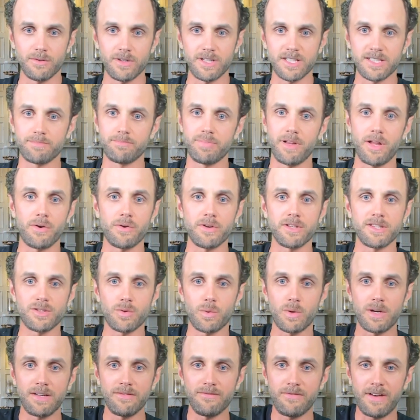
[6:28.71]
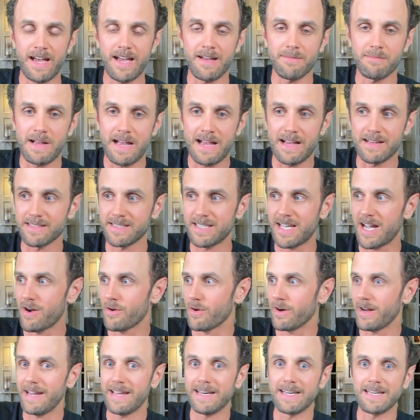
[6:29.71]
when it's blowing 25 miles an
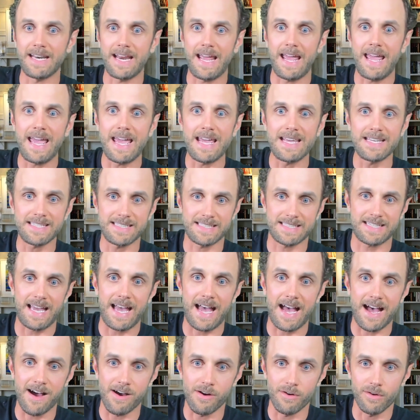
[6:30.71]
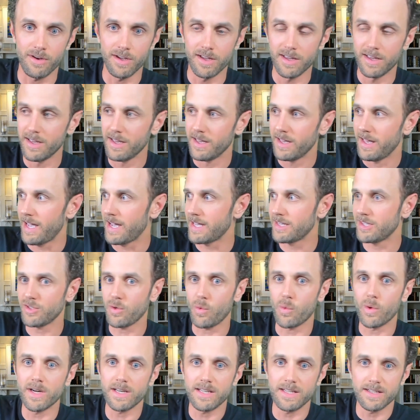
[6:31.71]
hour in an A-scow at
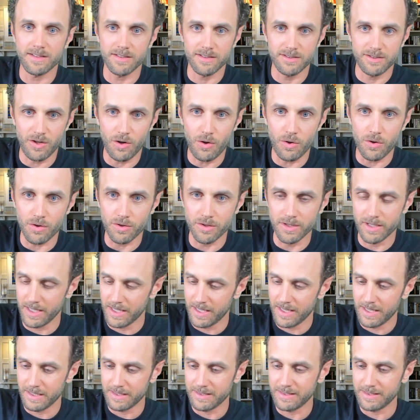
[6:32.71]
20 years old,